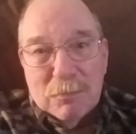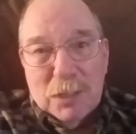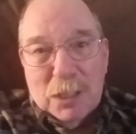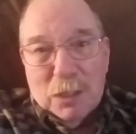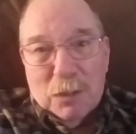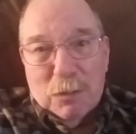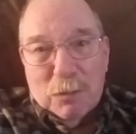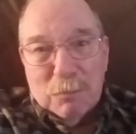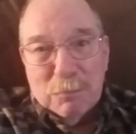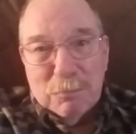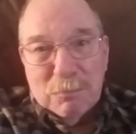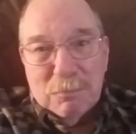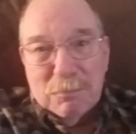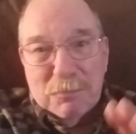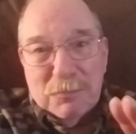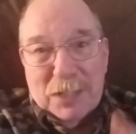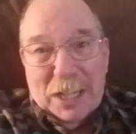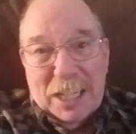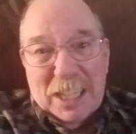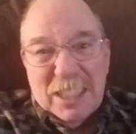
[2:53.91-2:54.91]
you know,
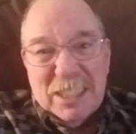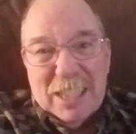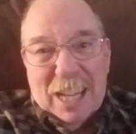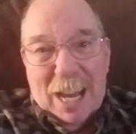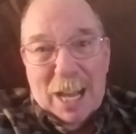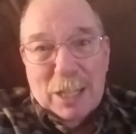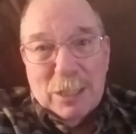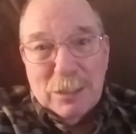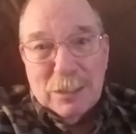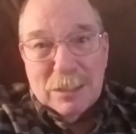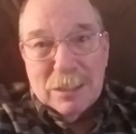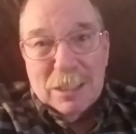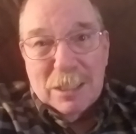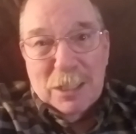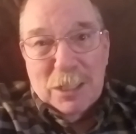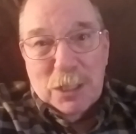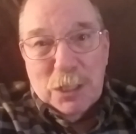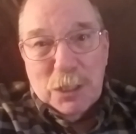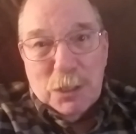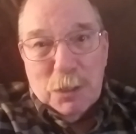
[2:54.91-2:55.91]
vinyl tiles,
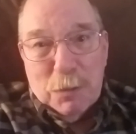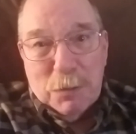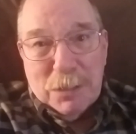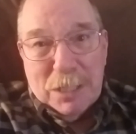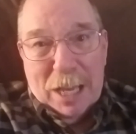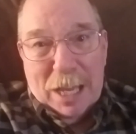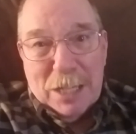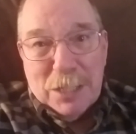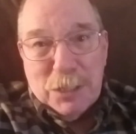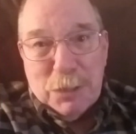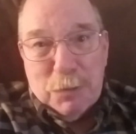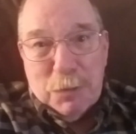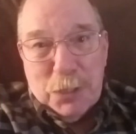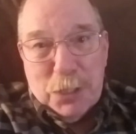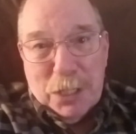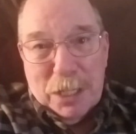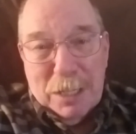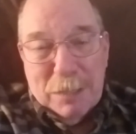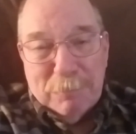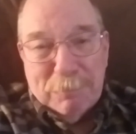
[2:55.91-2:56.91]
so it was kind of
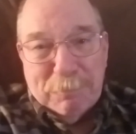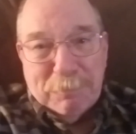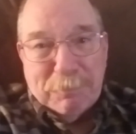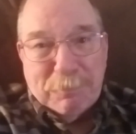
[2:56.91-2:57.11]
squishy.